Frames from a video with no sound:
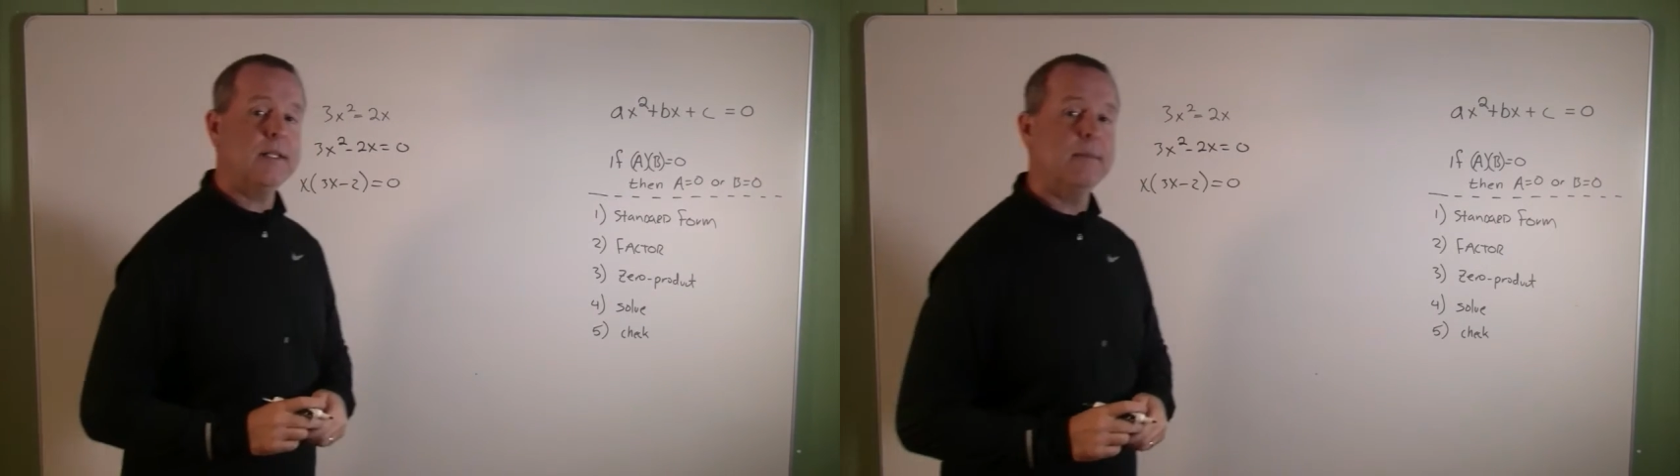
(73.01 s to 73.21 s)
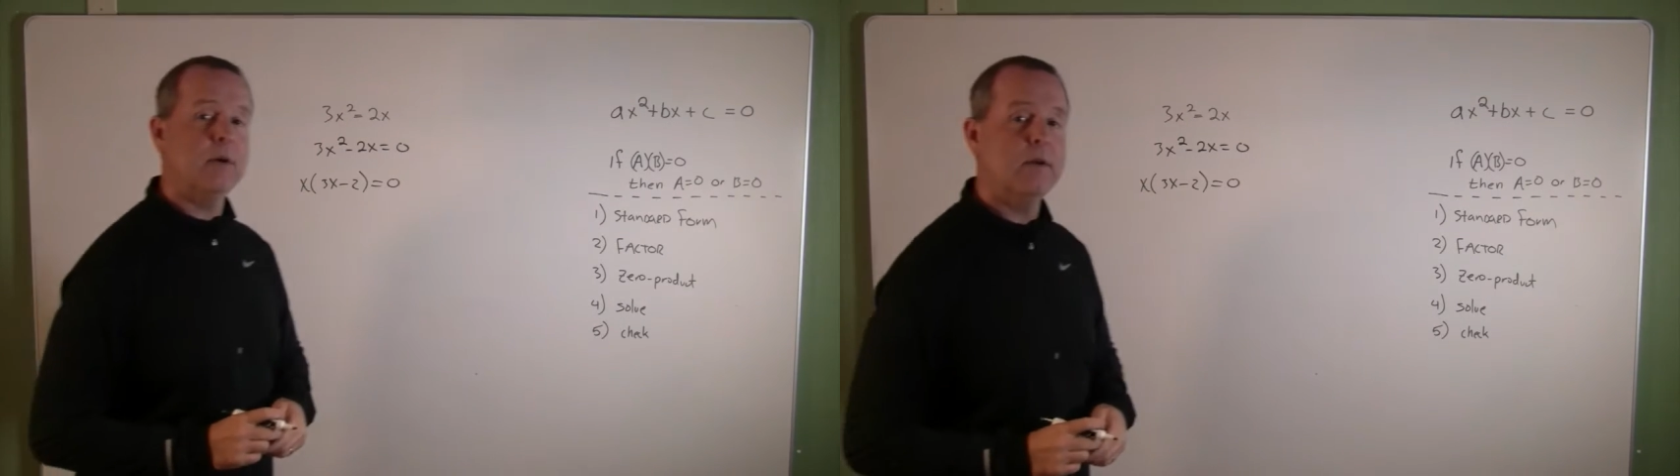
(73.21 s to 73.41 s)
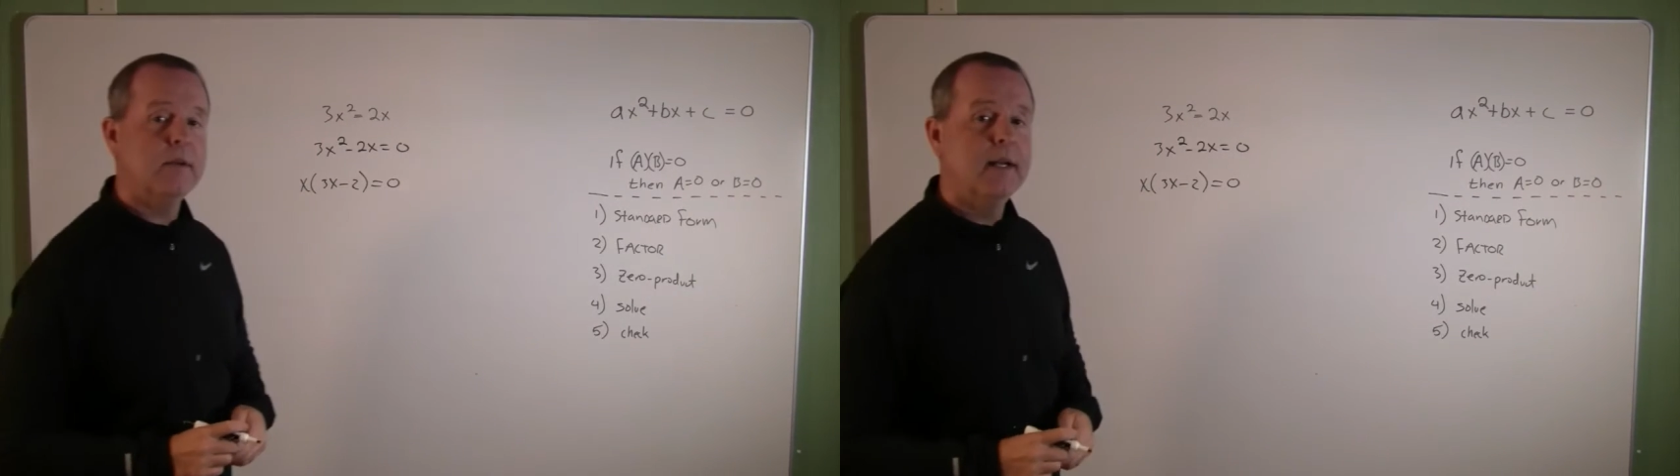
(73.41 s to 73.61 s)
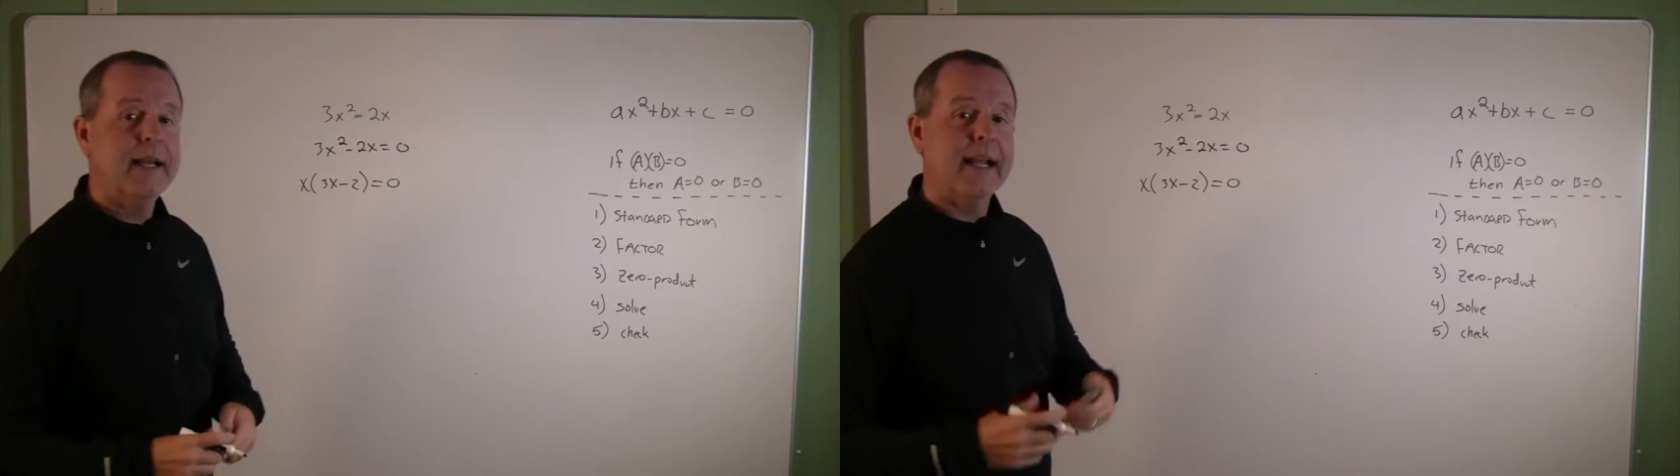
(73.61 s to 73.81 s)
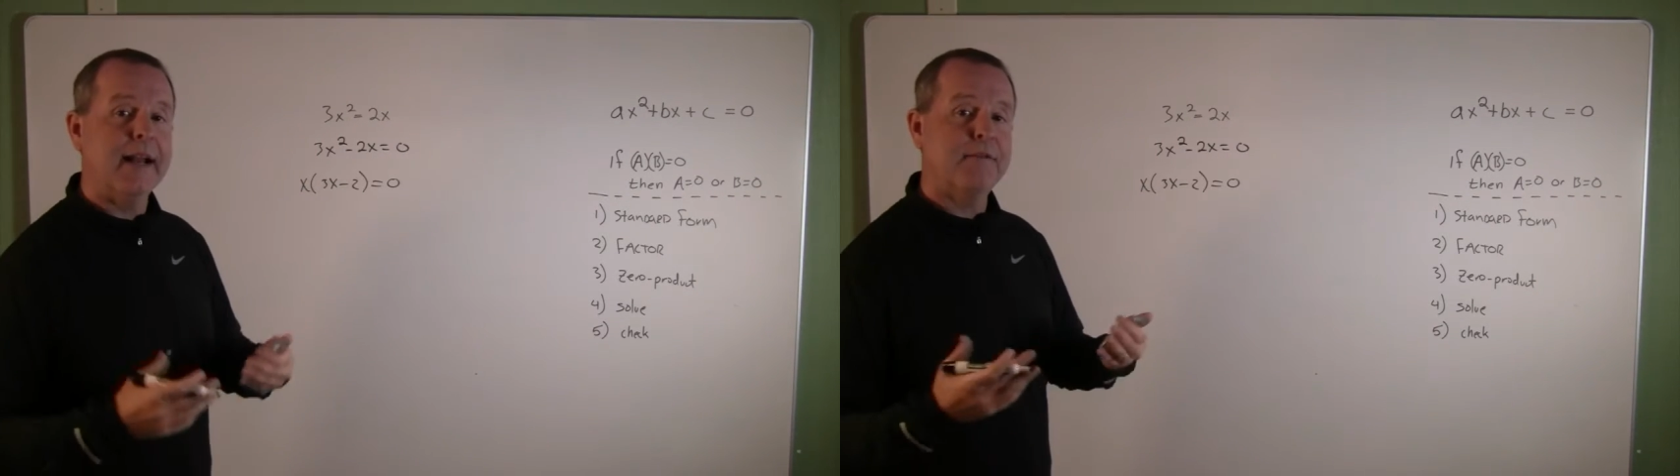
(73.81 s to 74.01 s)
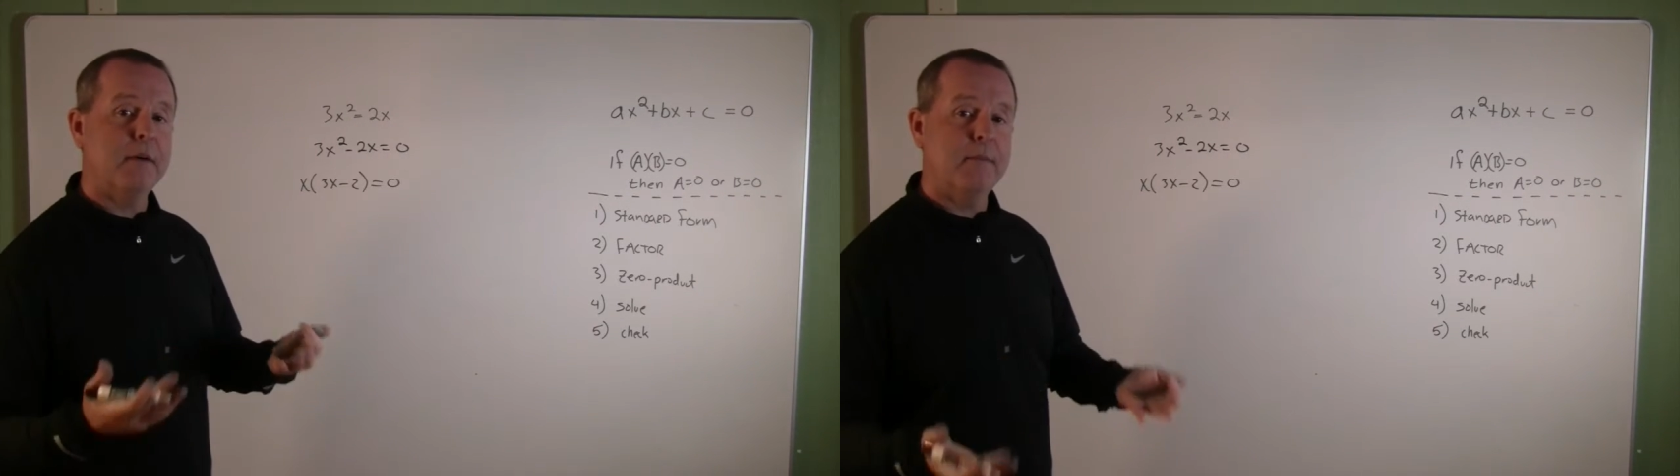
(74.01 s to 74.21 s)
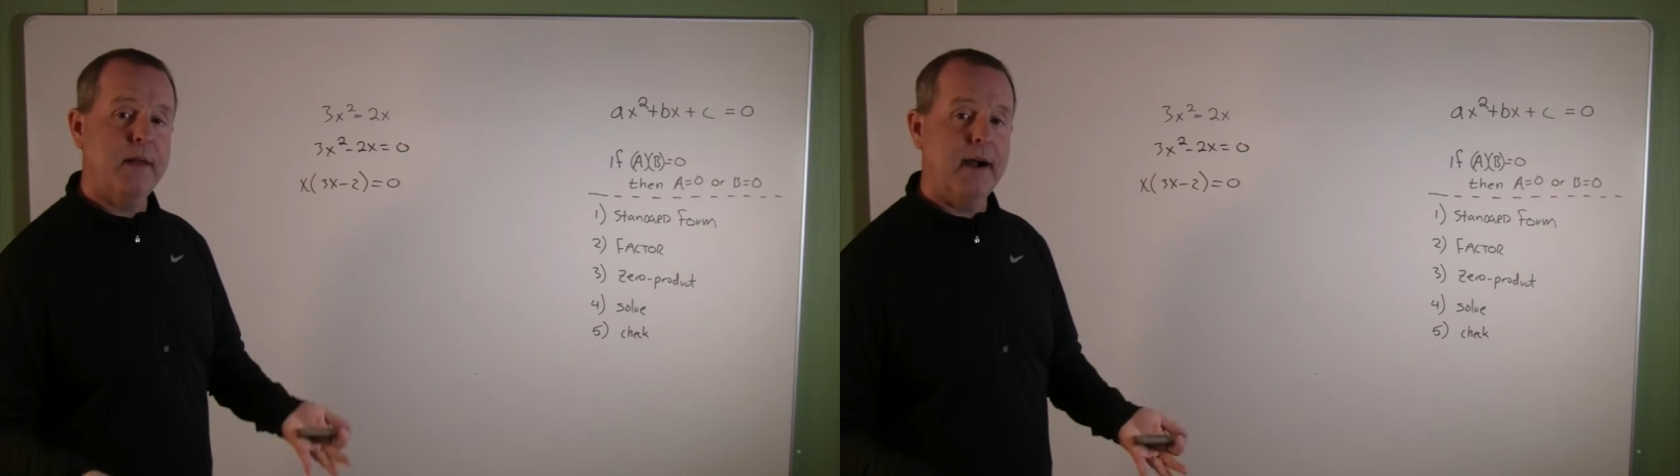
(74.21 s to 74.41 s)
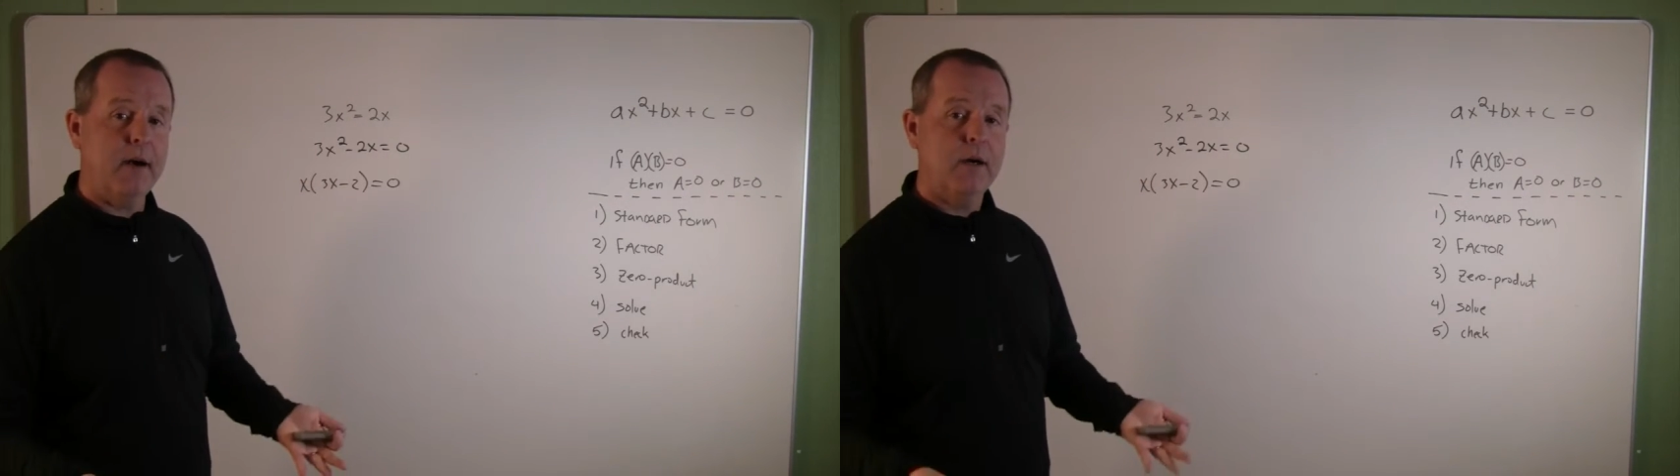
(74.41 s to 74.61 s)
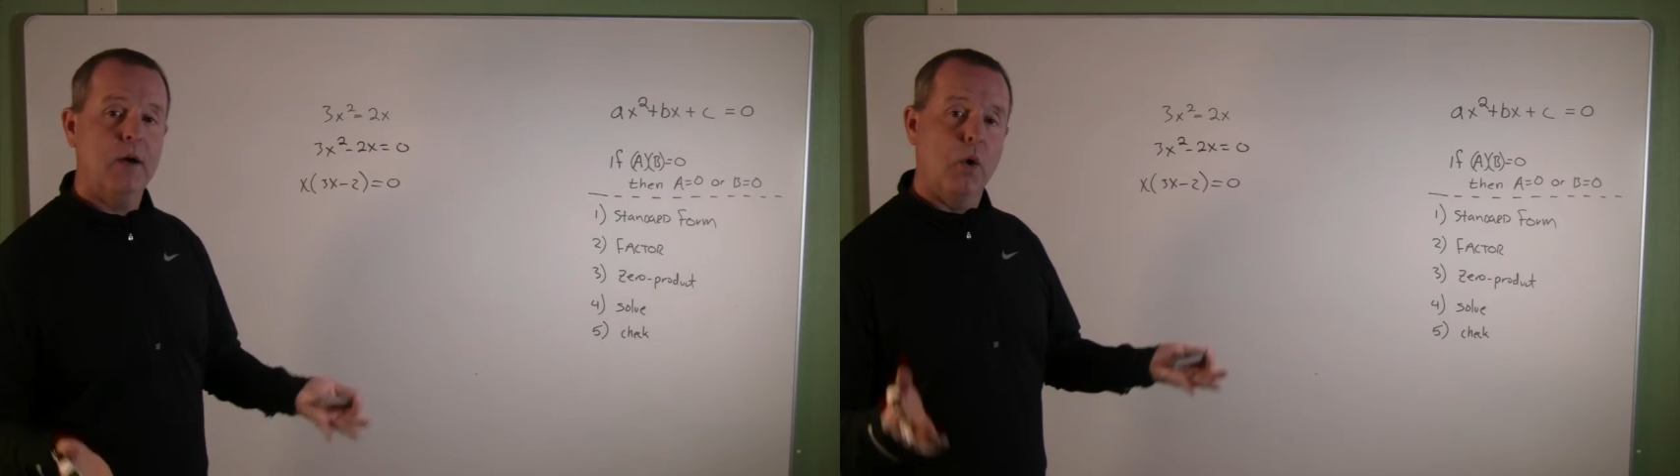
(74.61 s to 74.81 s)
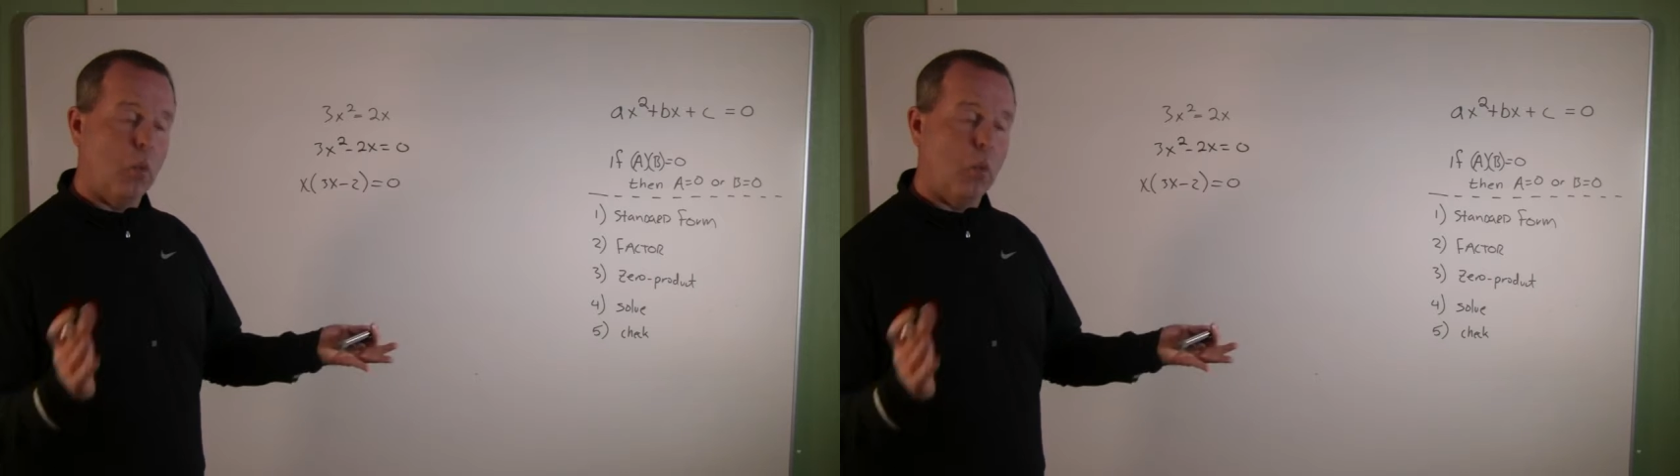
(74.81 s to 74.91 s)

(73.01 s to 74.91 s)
principle, and from there,